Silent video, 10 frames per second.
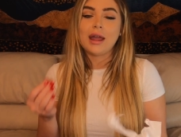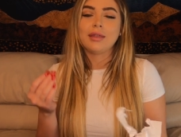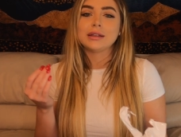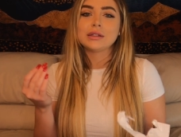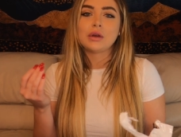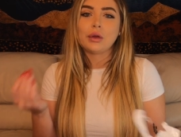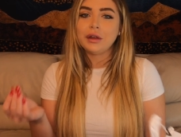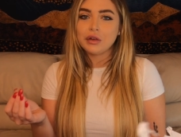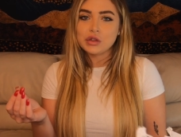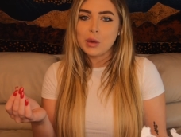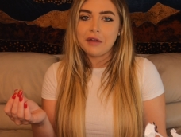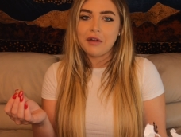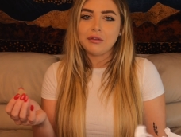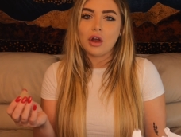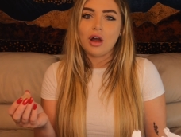and that's only for
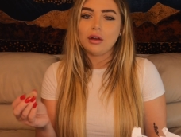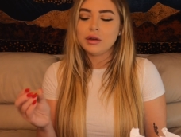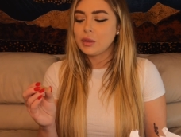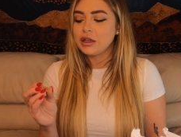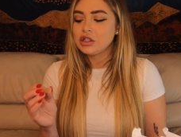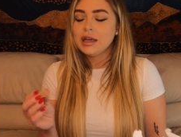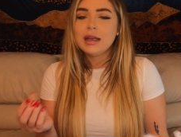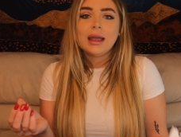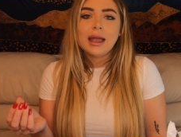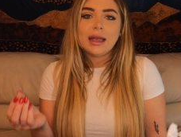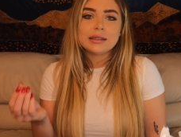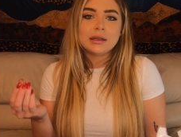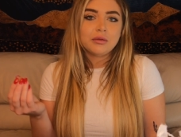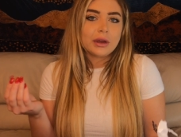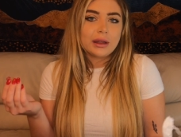twenty-five dollars, which
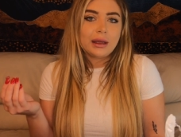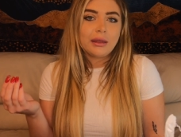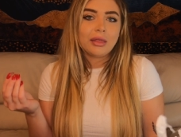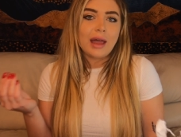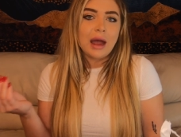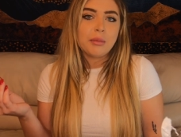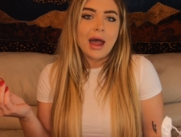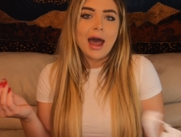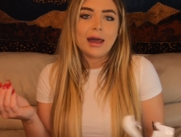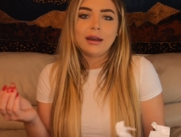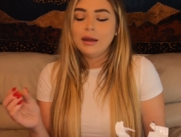isn't really that bad,